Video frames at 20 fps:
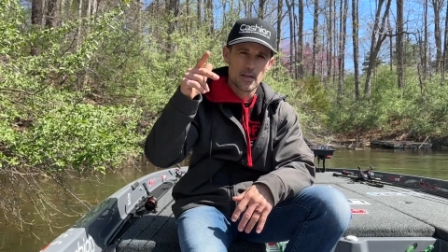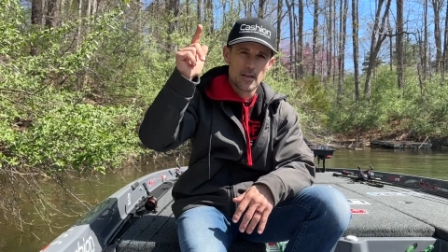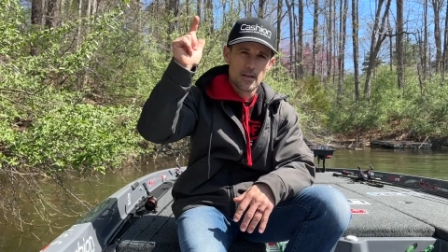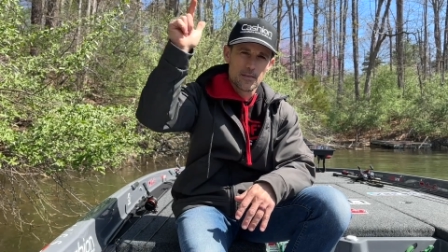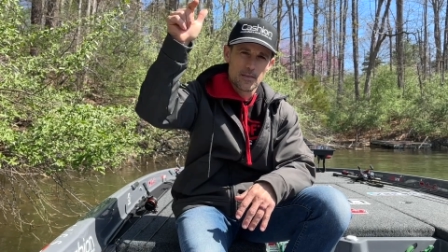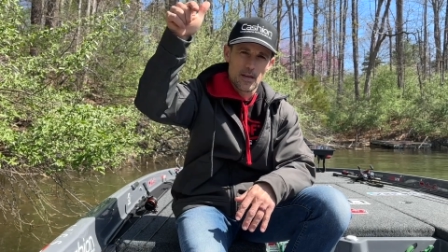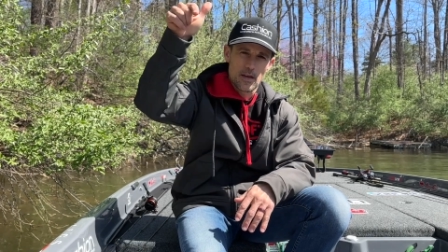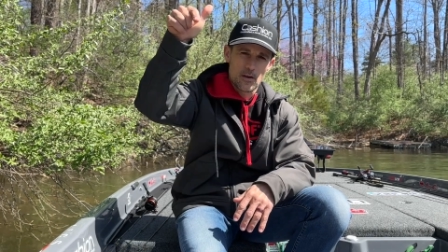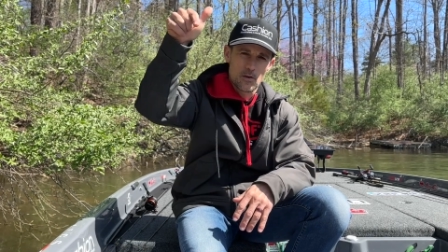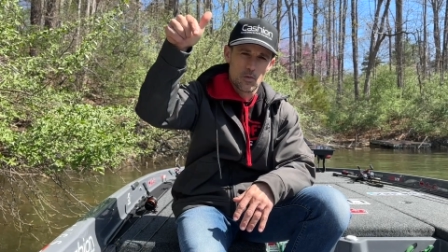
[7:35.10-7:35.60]

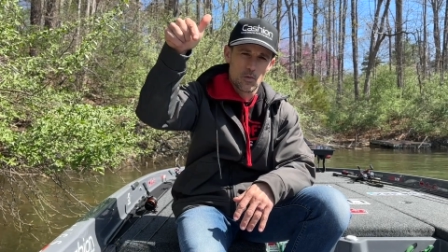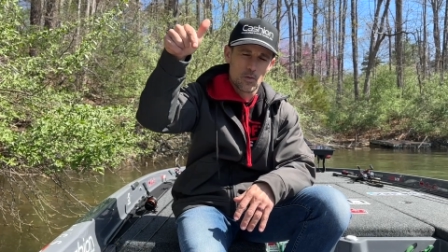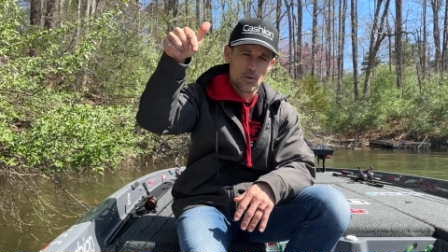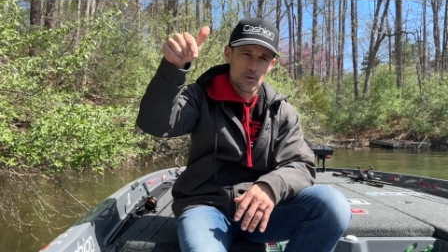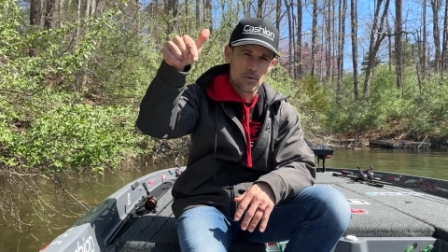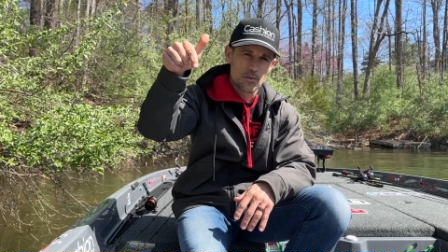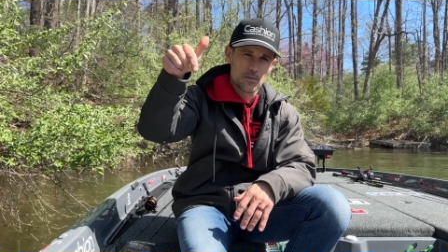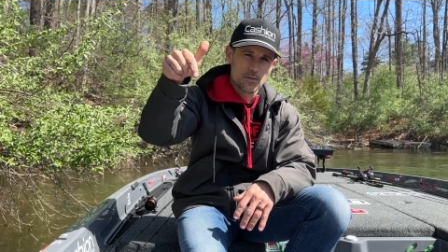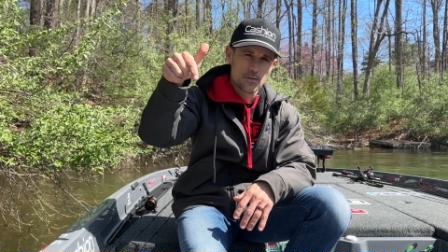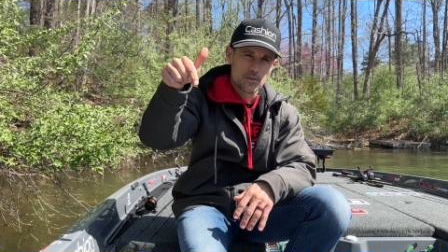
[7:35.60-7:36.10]
that
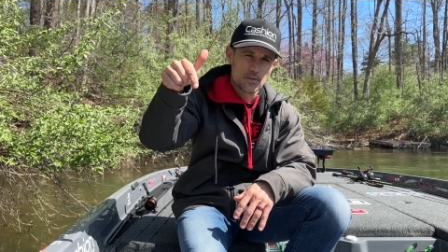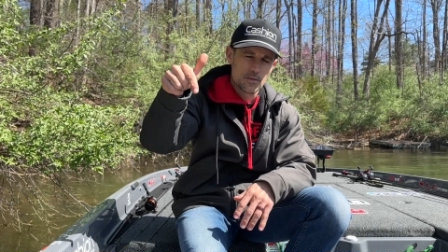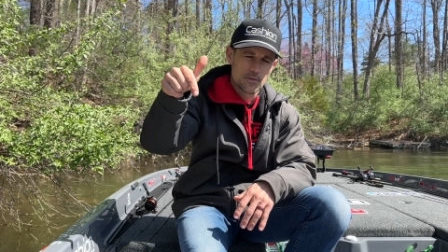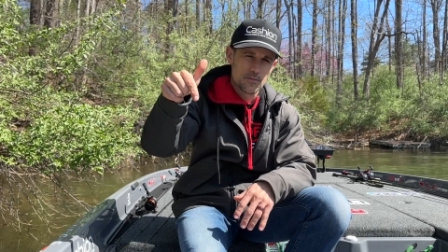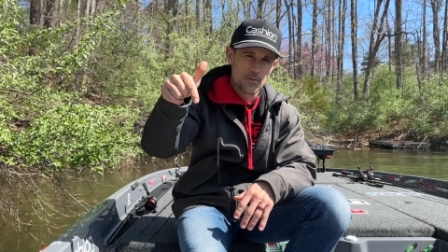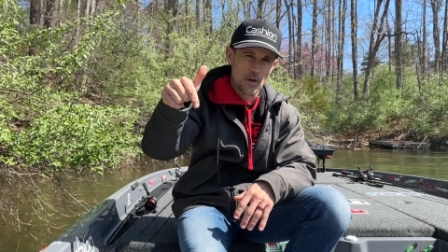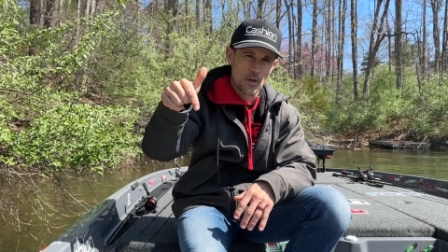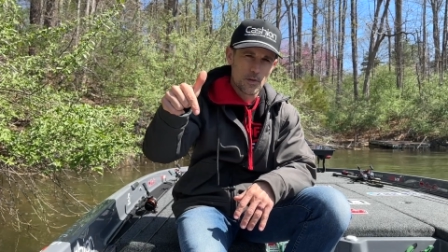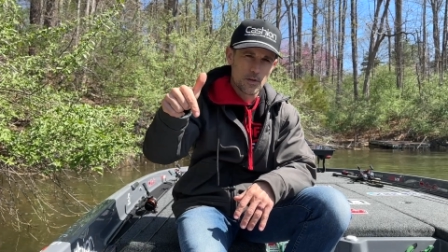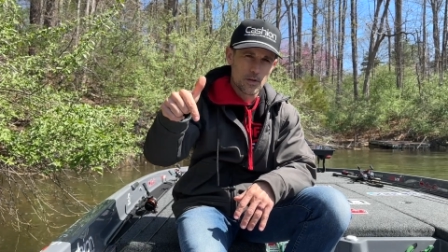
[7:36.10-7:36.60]
quarter
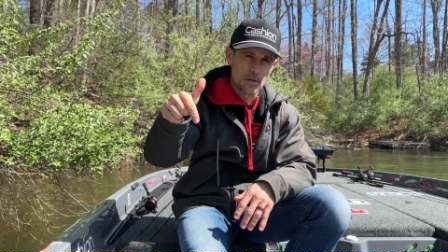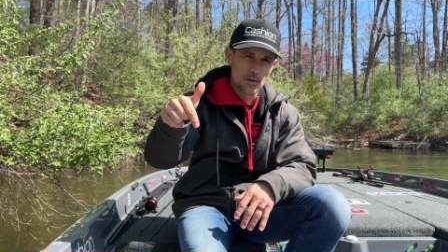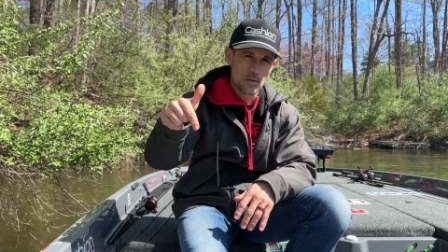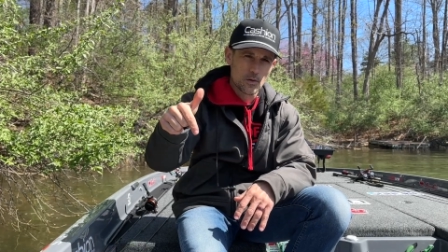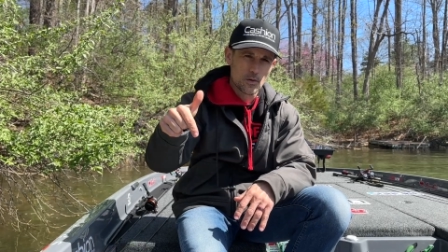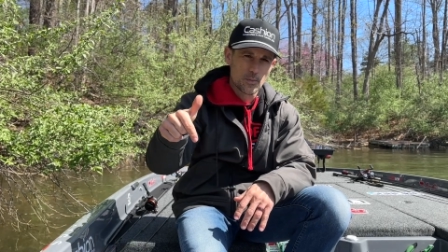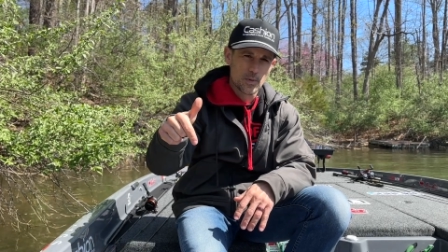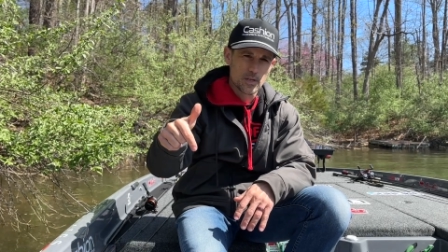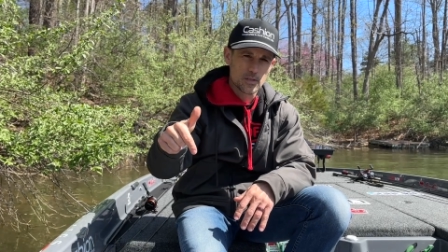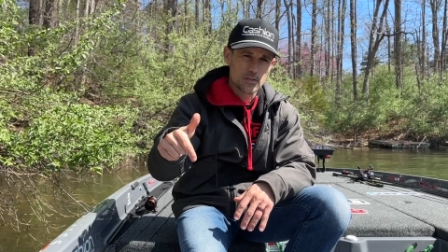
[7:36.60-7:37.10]
falling a
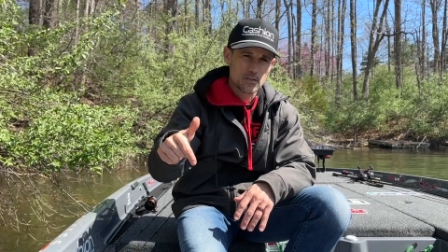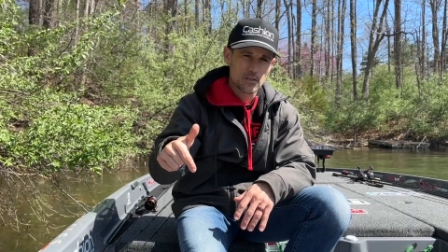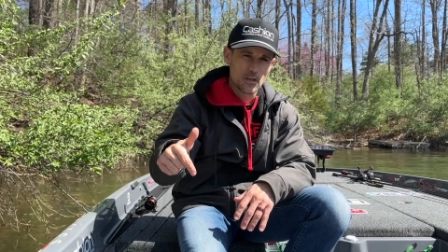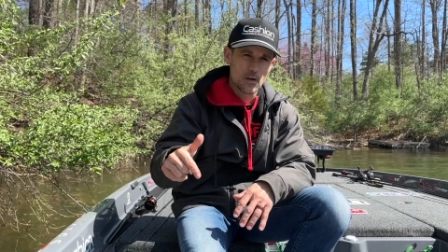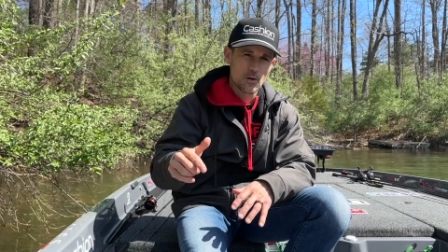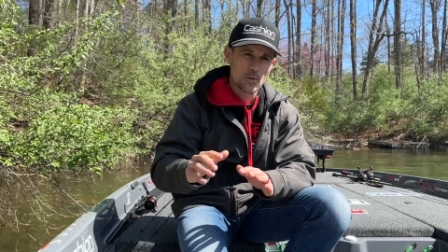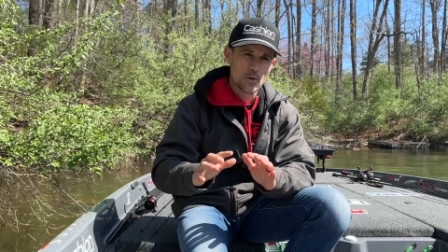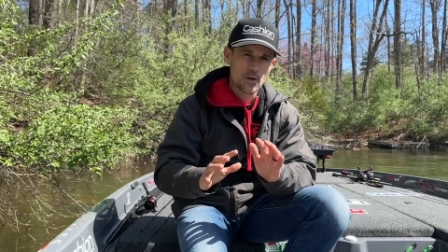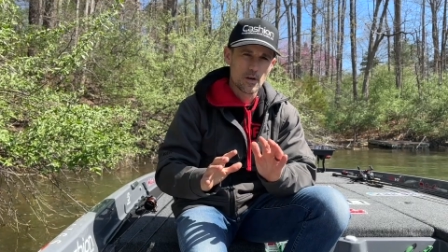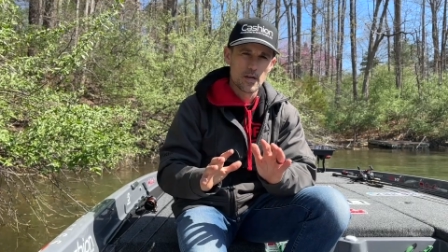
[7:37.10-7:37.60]
little bit
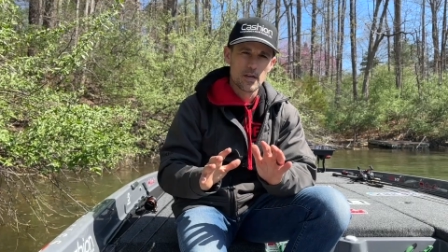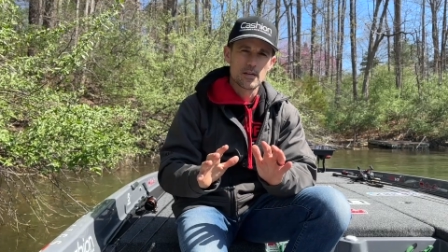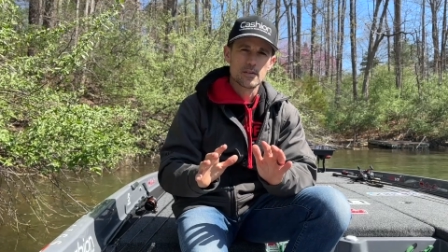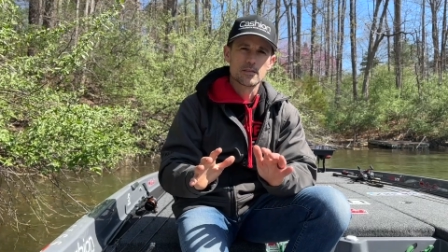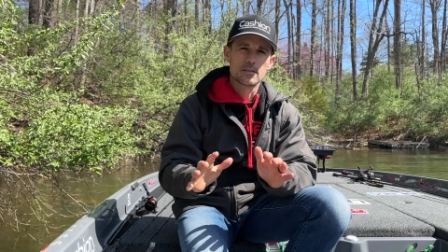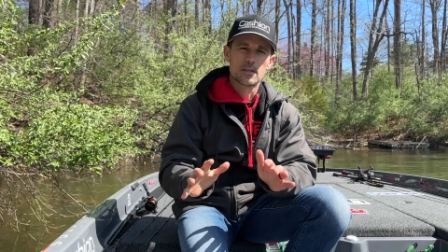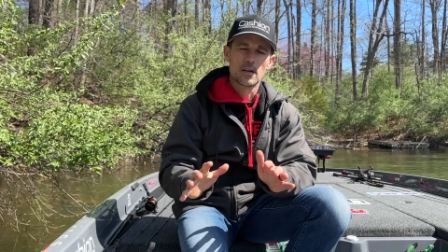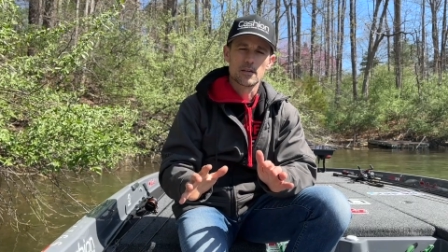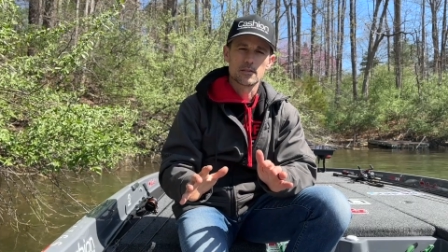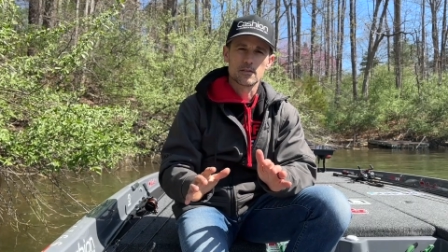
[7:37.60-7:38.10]
slower
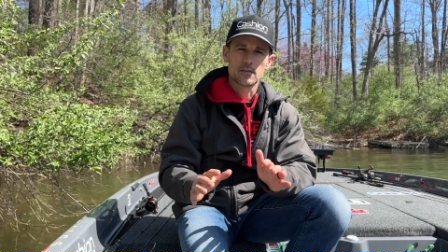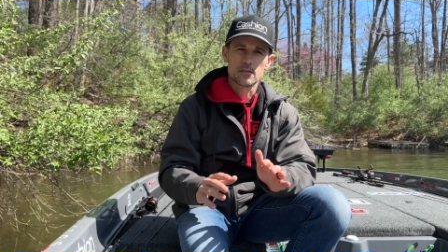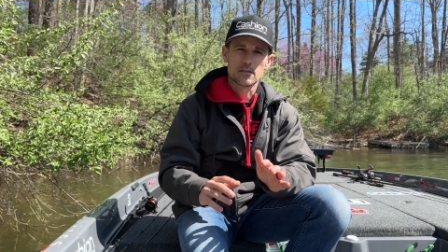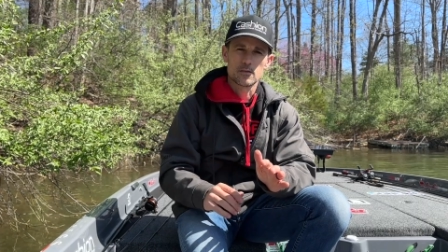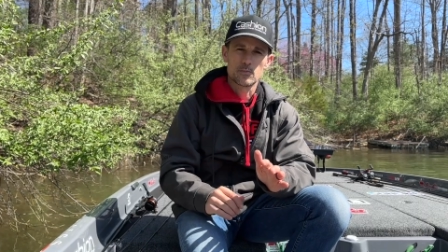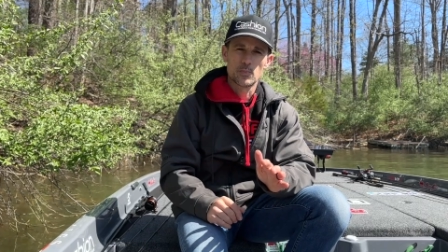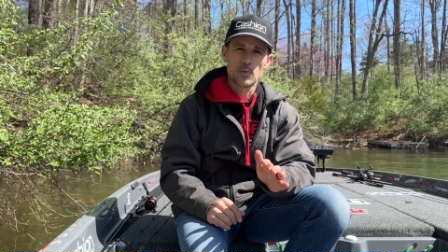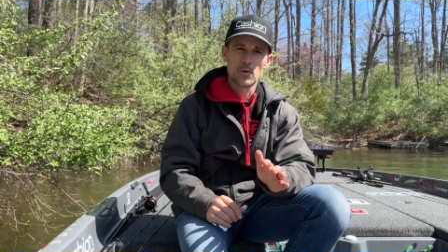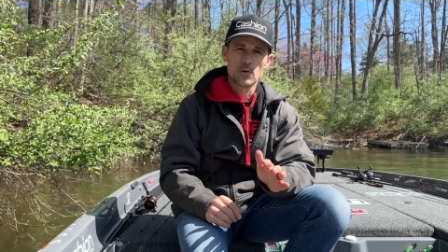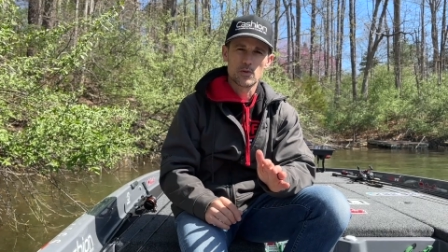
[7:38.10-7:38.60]
doesn't
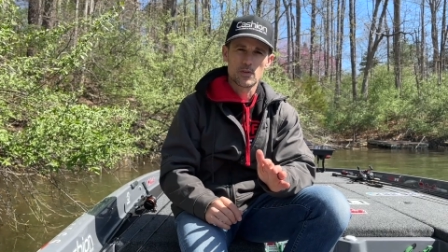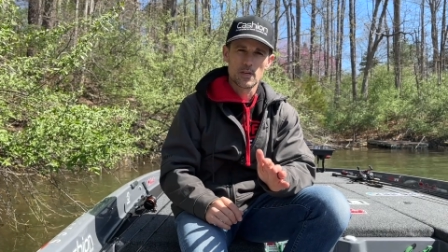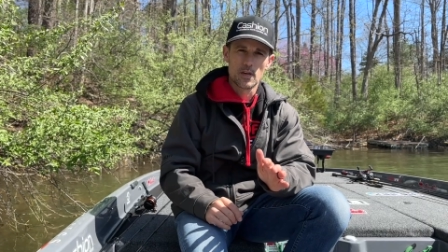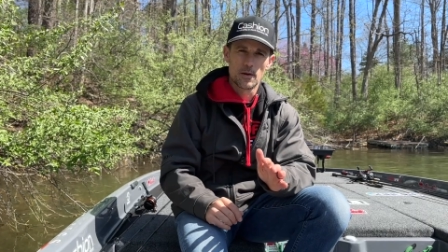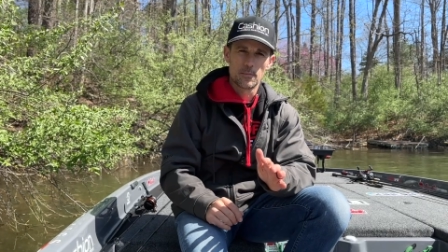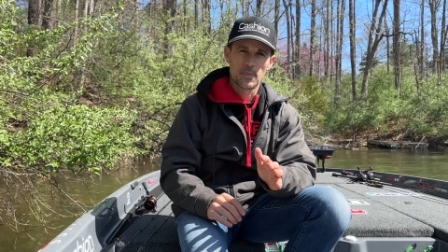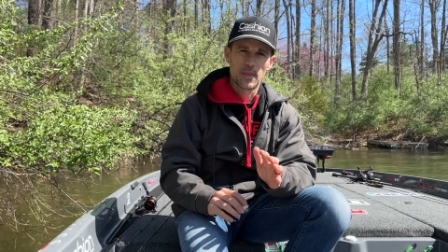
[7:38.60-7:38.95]
spook them.